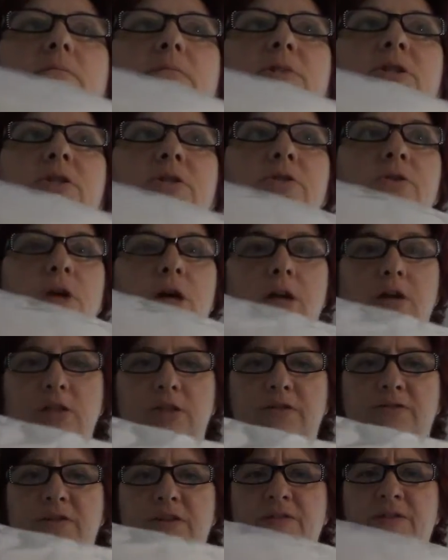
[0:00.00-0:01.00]

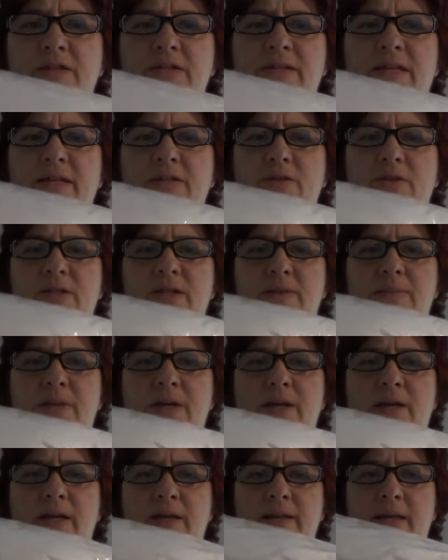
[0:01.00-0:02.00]
$2.50 or something
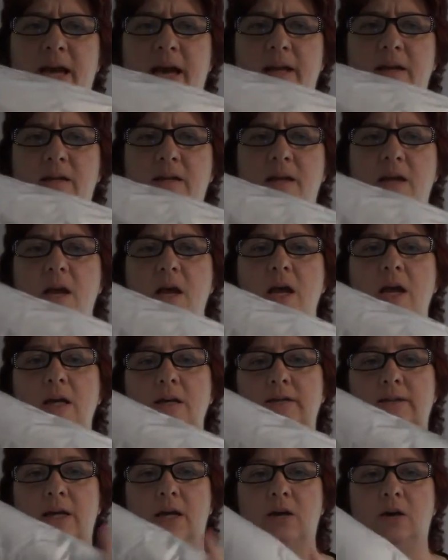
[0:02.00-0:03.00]
like that.
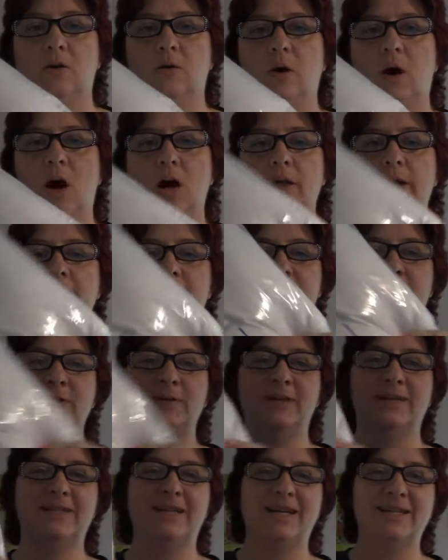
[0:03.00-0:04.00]
So all I do
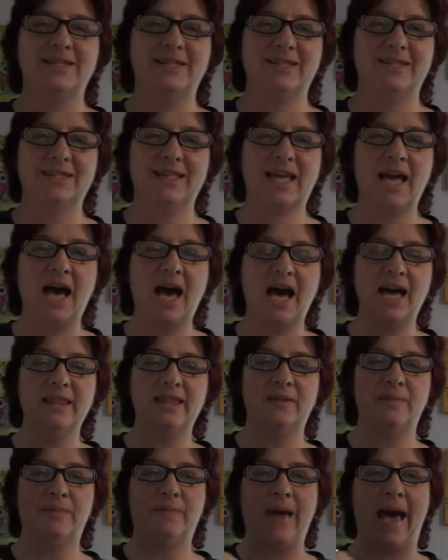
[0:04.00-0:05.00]
is I just cut
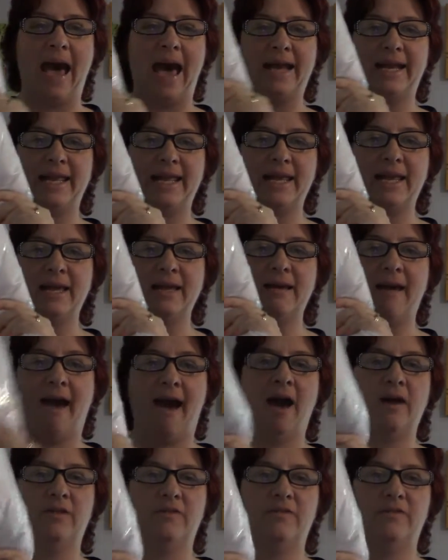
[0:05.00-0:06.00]
the batting
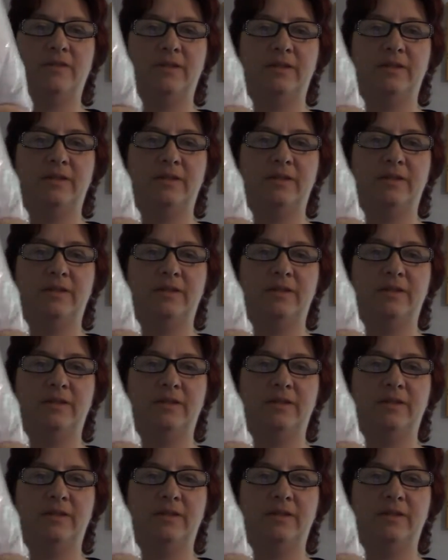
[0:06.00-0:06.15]
out of